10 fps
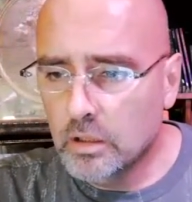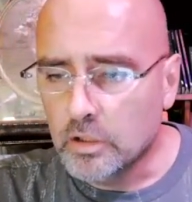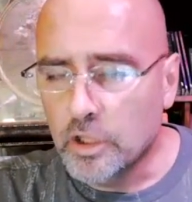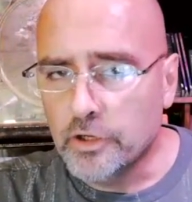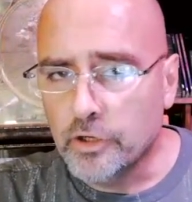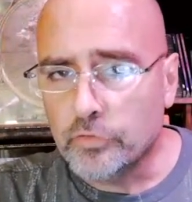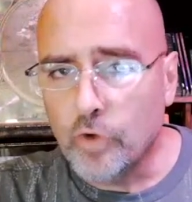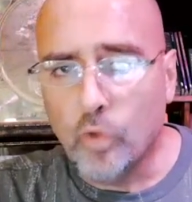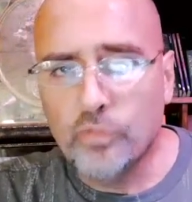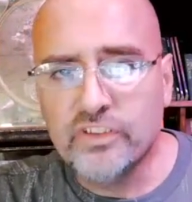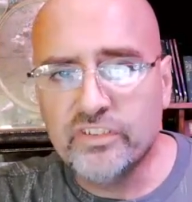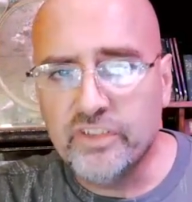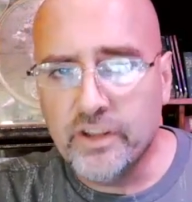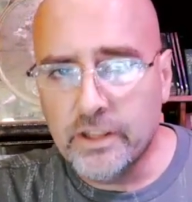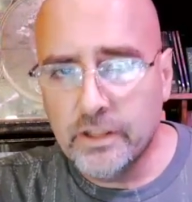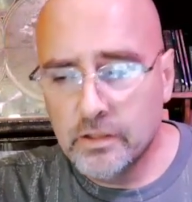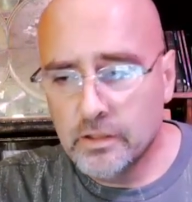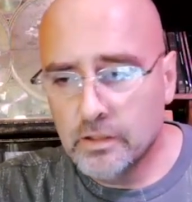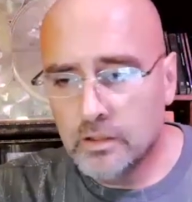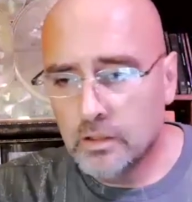London is called the City.
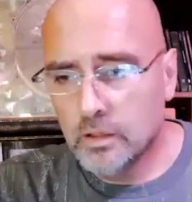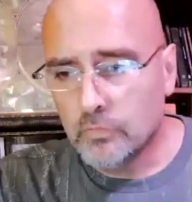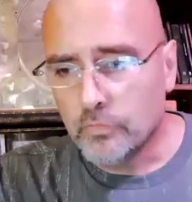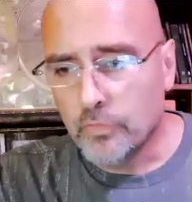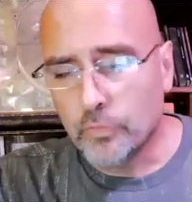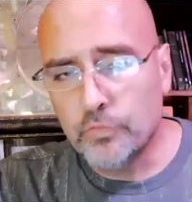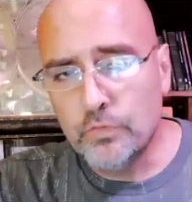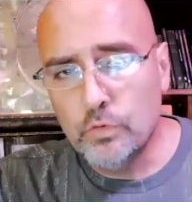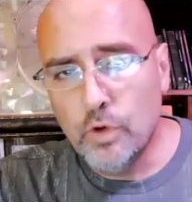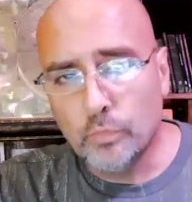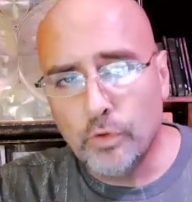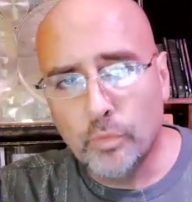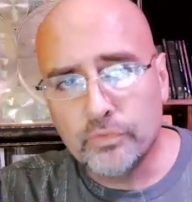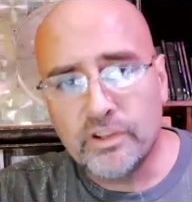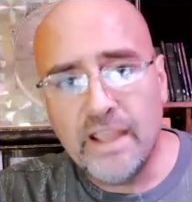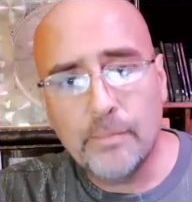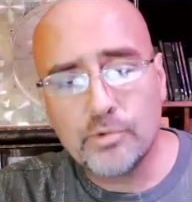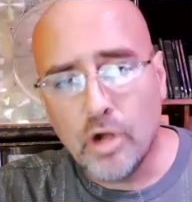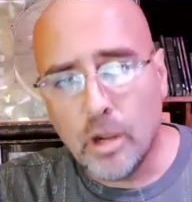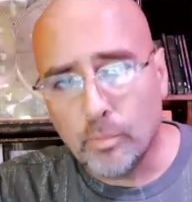For those of you who don't know, it's a
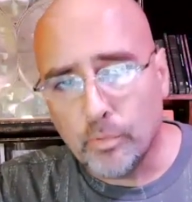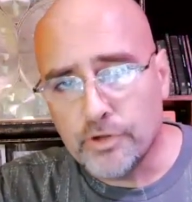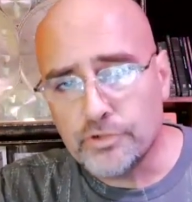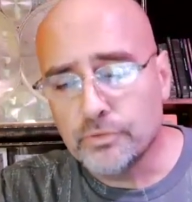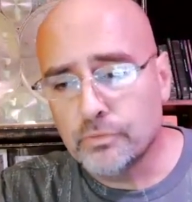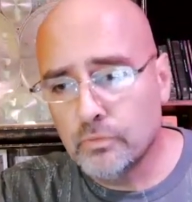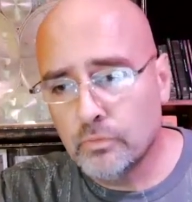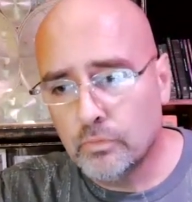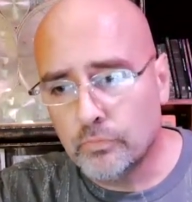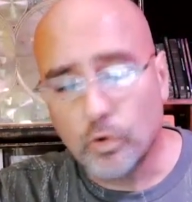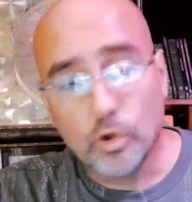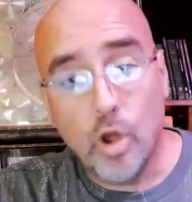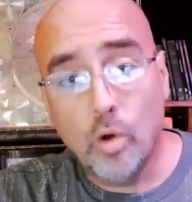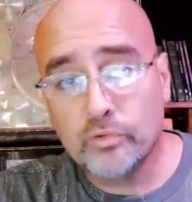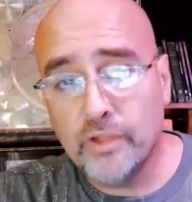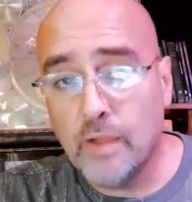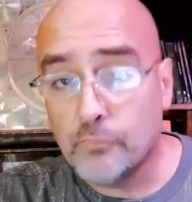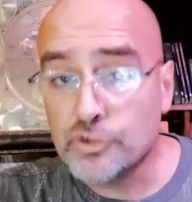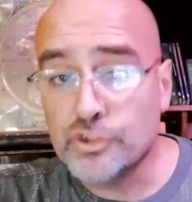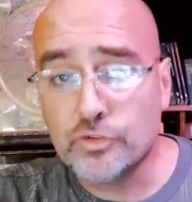captured operation. For a long time,
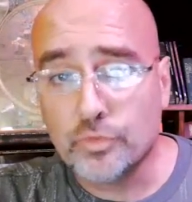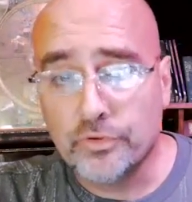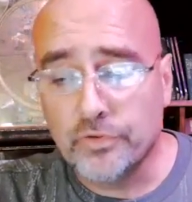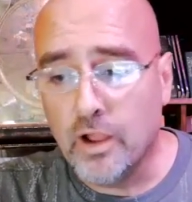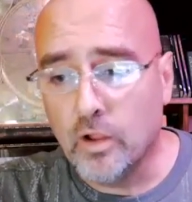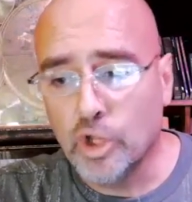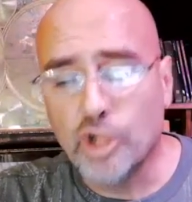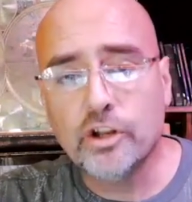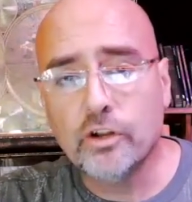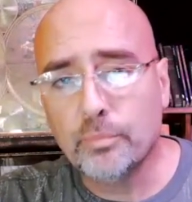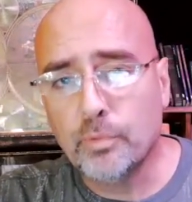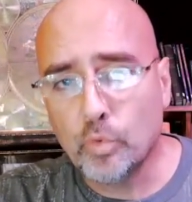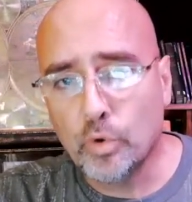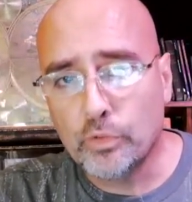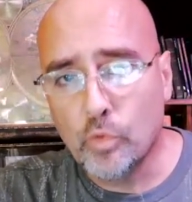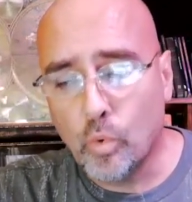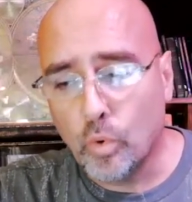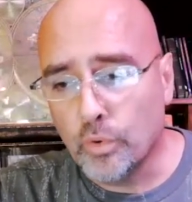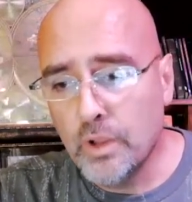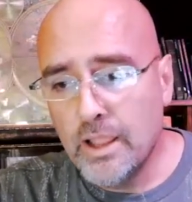for centuries now, London has been ruling the
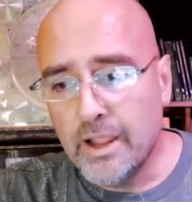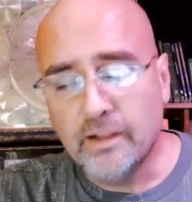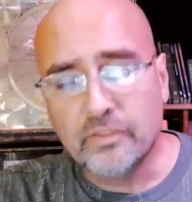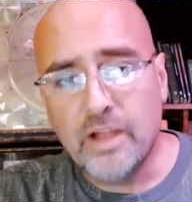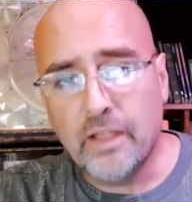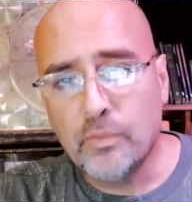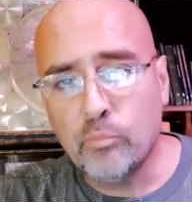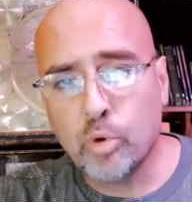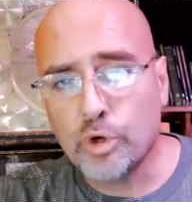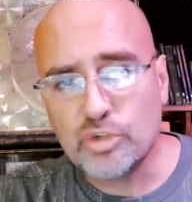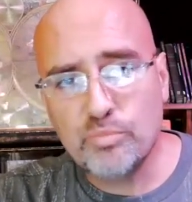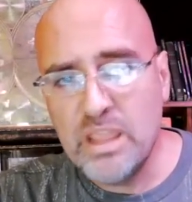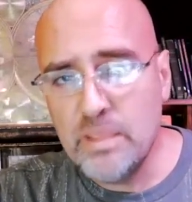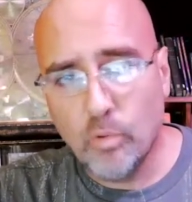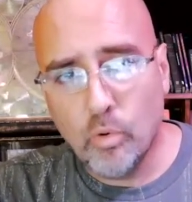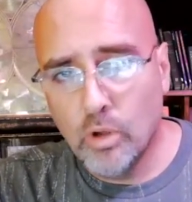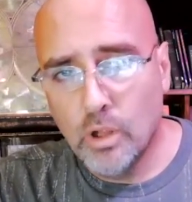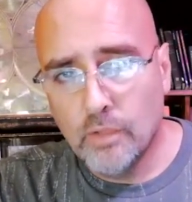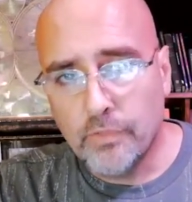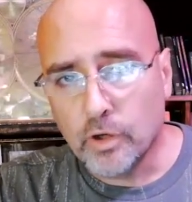world, and it's not the British people
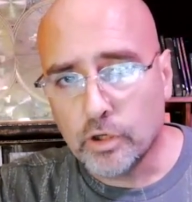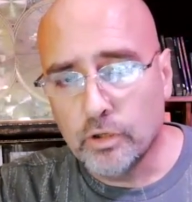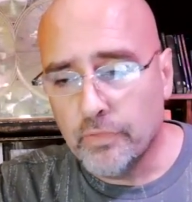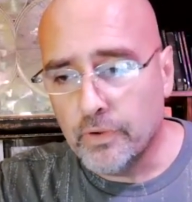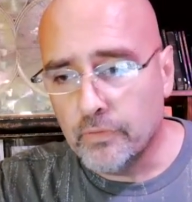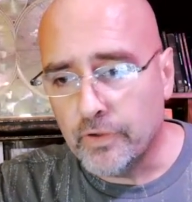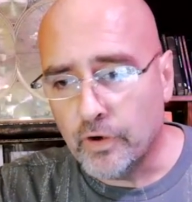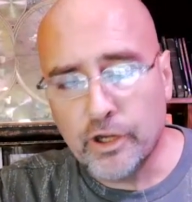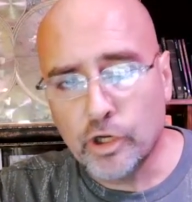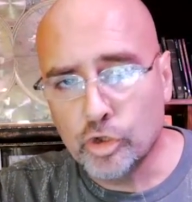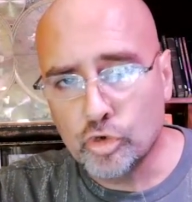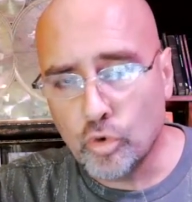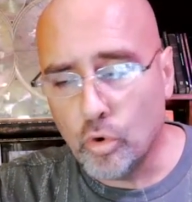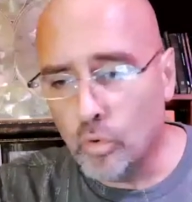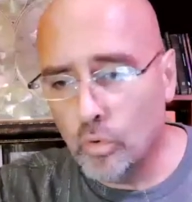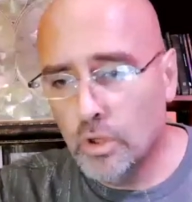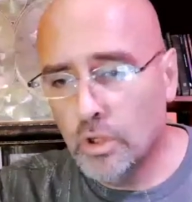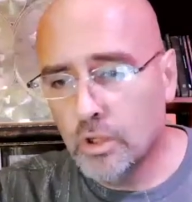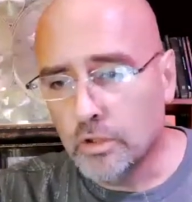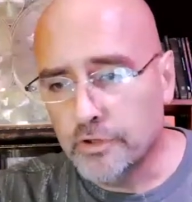that are that are, that are in control.
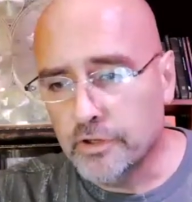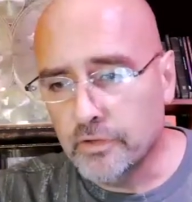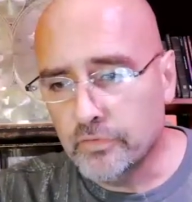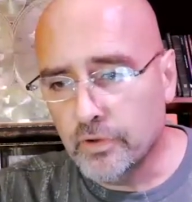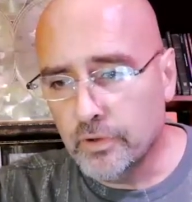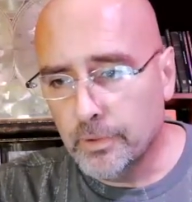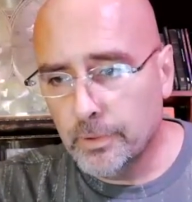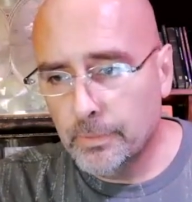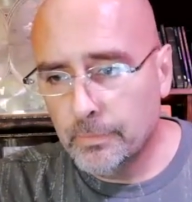London is a. Uh,